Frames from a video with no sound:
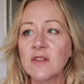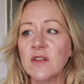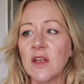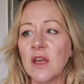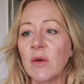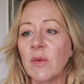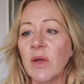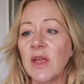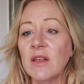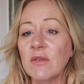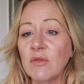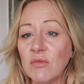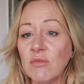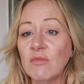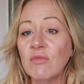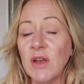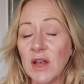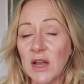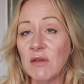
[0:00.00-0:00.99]
So it
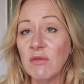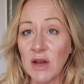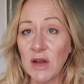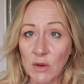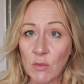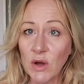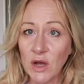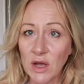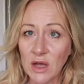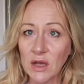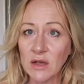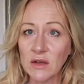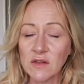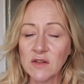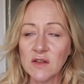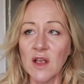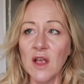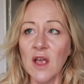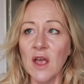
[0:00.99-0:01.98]
really, really
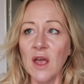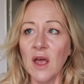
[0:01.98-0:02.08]
works.